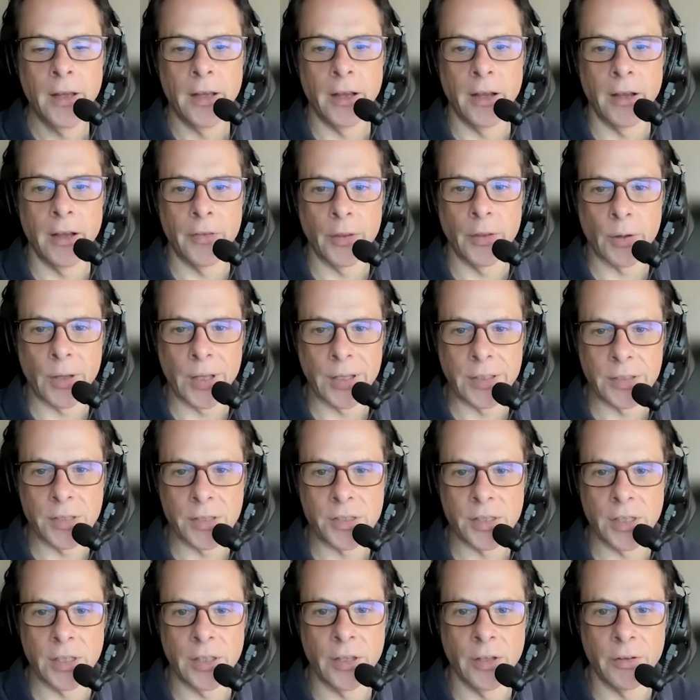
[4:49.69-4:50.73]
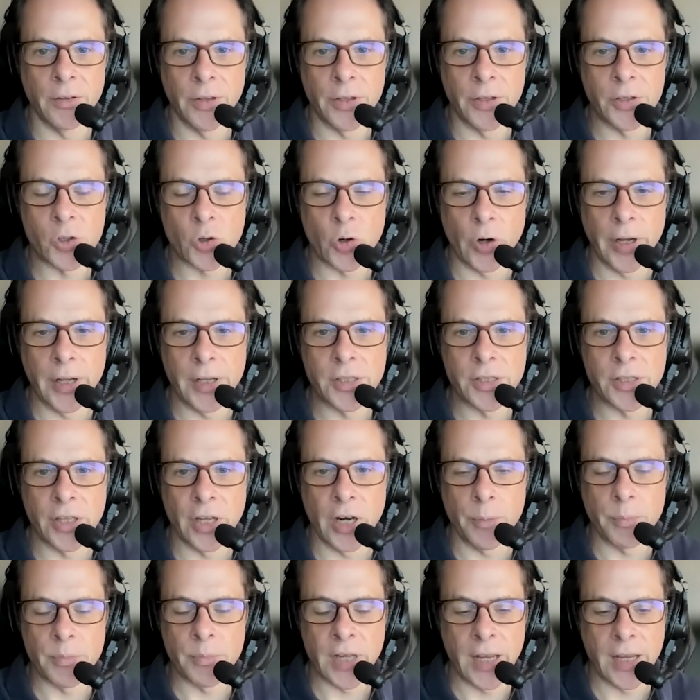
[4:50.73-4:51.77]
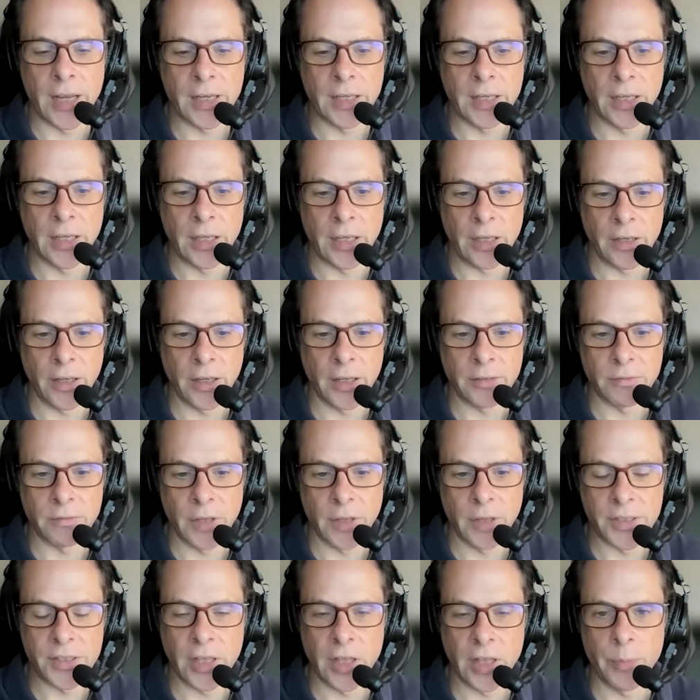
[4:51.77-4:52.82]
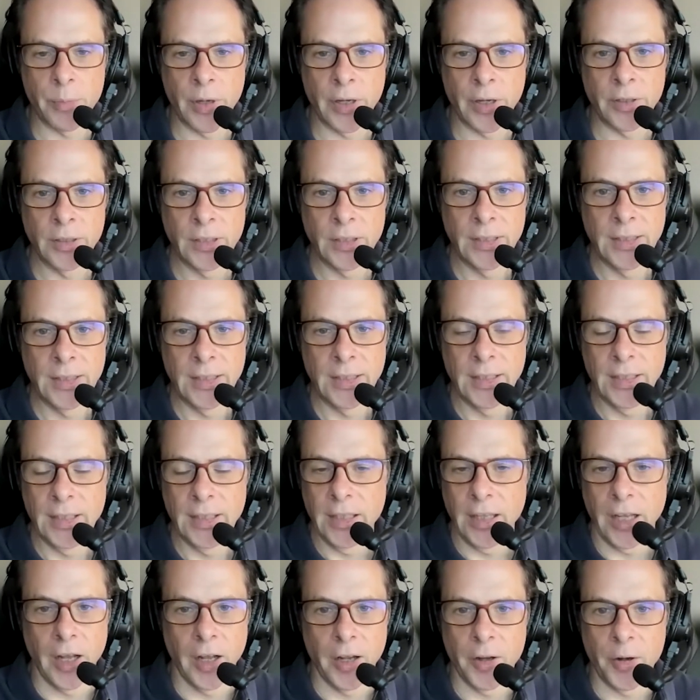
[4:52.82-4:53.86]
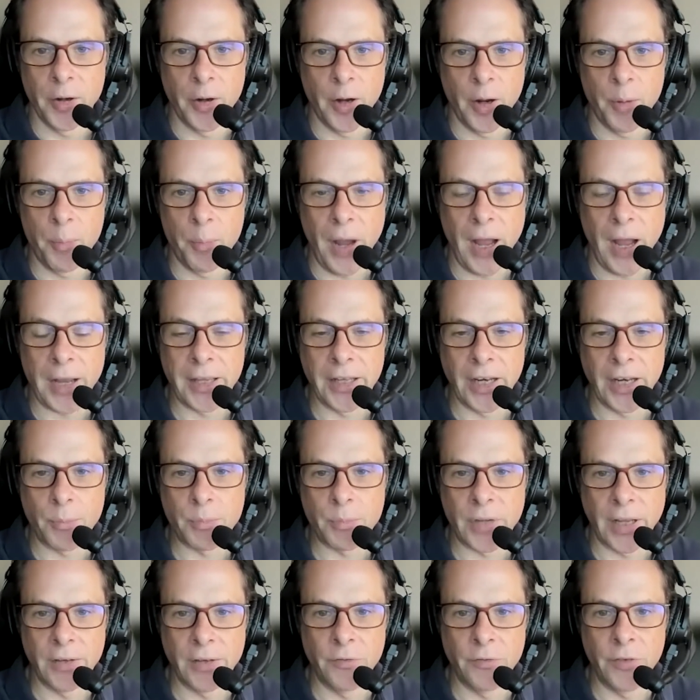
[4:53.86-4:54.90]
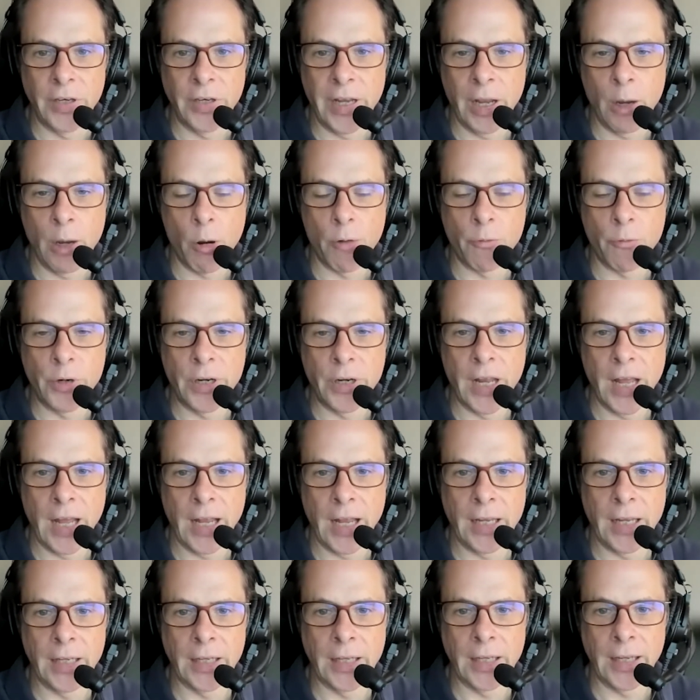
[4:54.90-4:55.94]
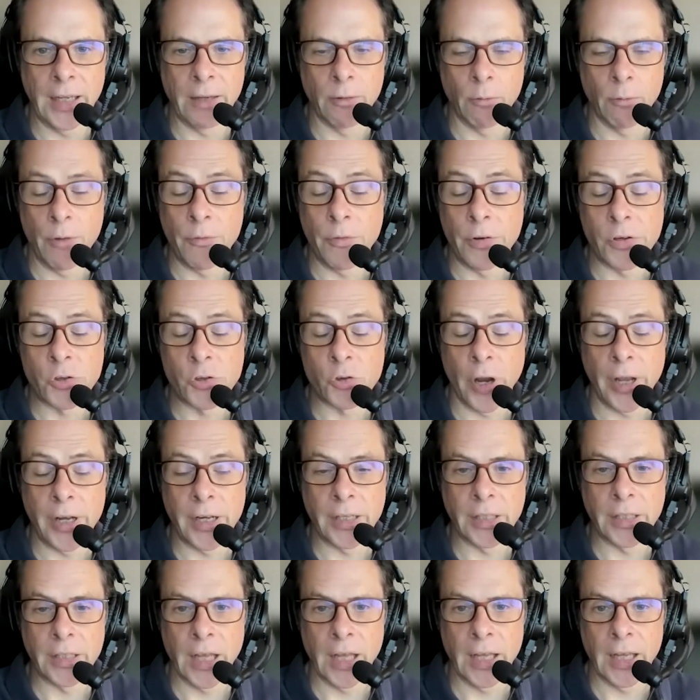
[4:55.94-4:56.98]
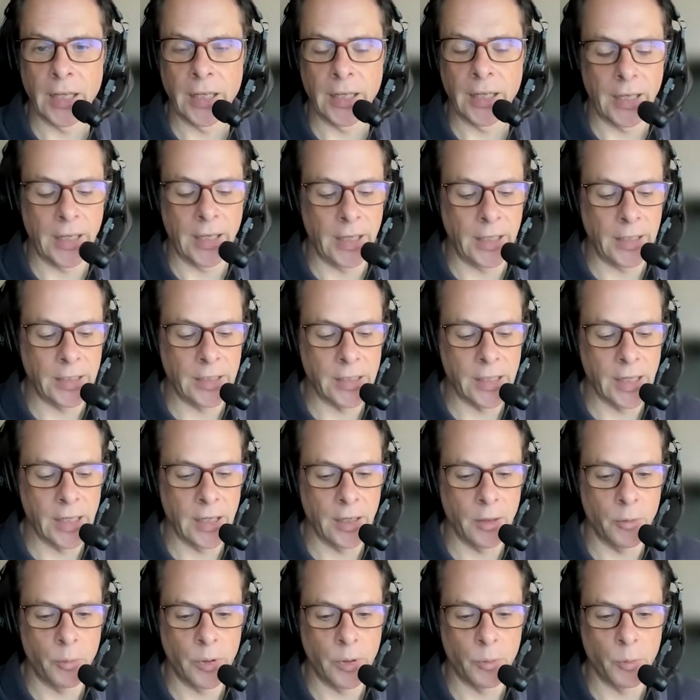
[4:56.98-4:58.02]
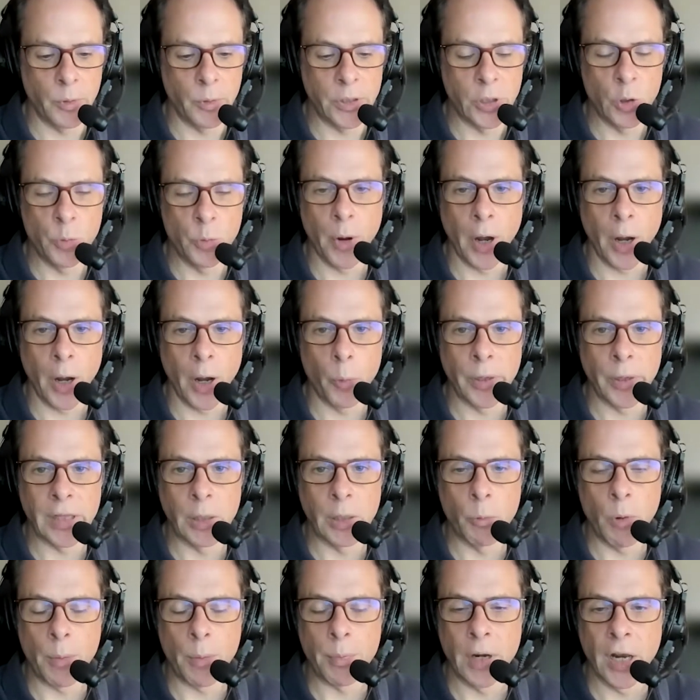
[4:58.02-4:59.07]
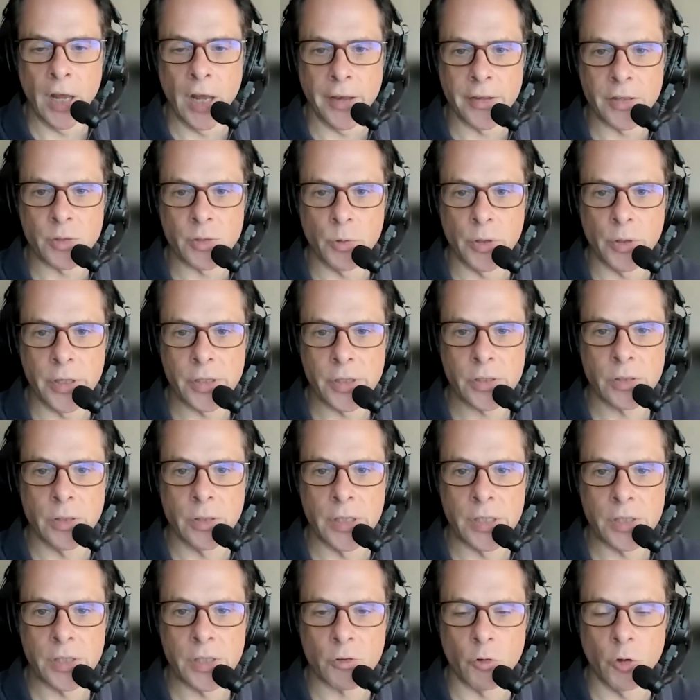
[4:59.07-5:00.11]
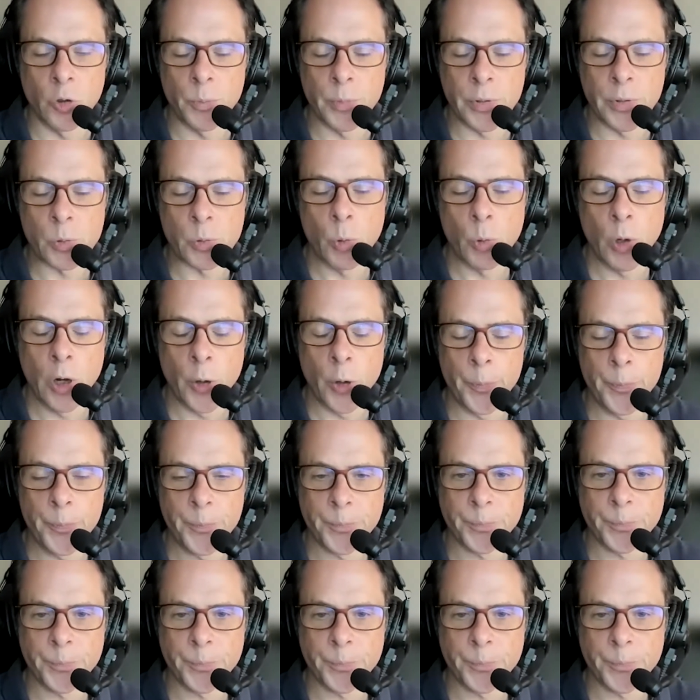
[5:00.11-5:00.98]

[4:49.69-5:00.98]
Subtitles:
They'll get to see the trades that I'm taking, and I send them a market update video every day, or every trading day, and we do bi-weekly webinars with this group as well.